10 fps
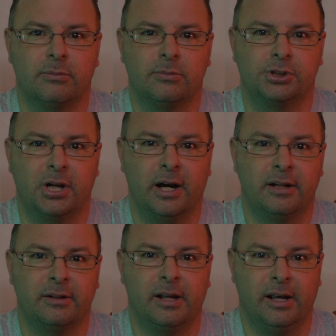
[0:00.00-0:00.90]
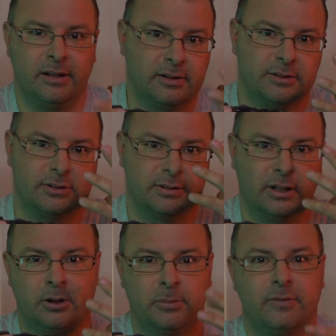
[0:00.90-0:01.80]
shot and it's a
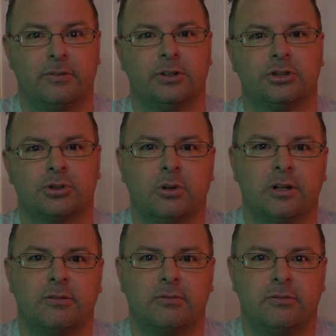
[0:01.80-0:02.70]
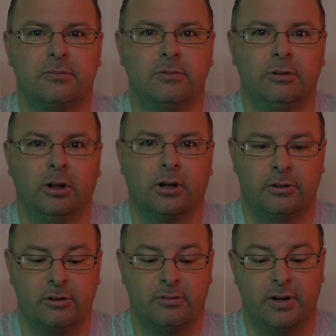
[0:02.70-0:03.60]
little bit of a distorted look
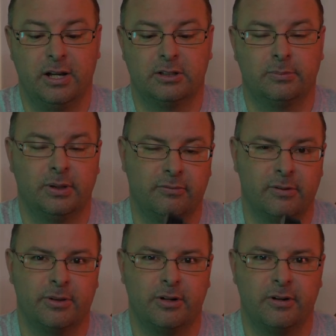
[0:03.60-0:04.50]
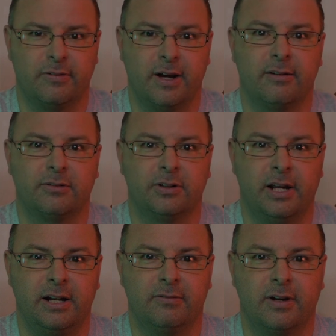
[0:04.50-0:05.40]
on their face. But from a 35 to an
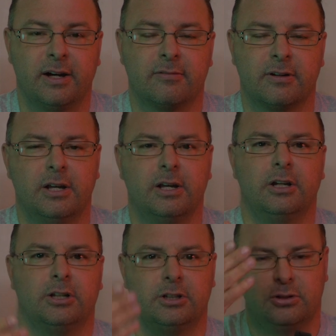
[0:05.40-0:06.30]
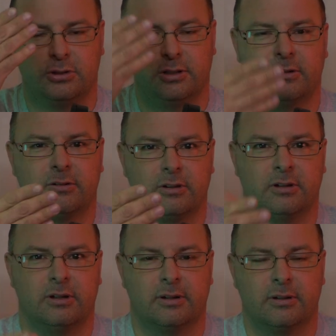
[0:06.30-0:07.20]
85, usually
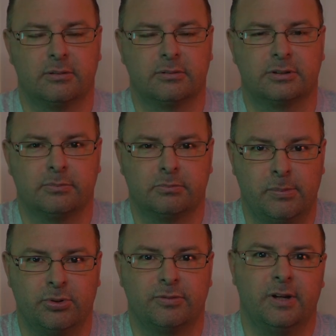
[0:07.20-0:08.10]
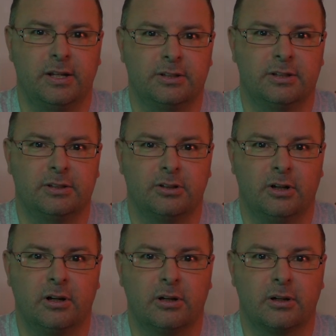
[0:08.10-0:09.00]
the people's faces
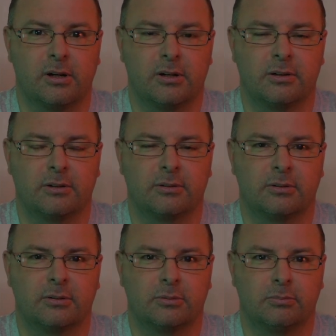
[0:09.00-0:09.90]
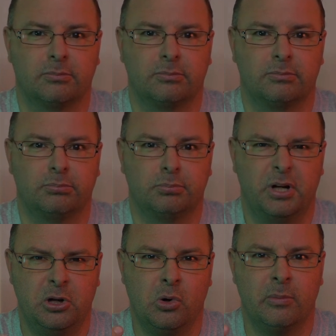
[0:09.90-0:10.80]
are
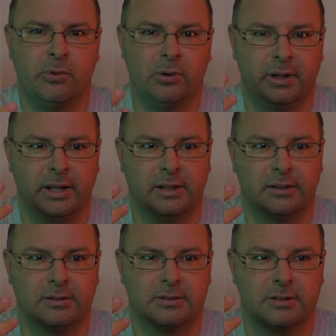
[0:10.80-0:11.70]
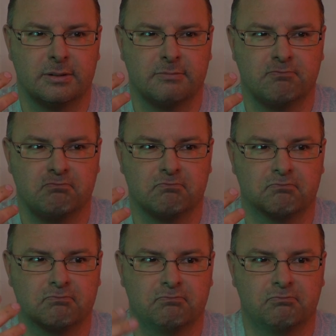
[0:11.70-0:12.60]
pretty normal and
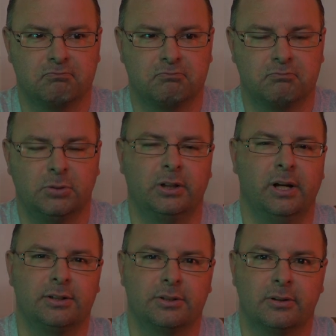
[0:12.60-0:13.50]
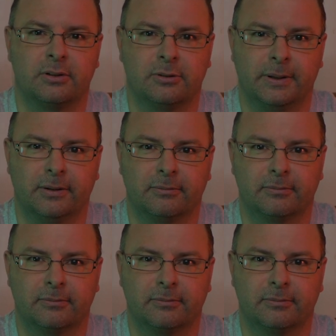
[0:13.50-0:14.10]
look nicer to me.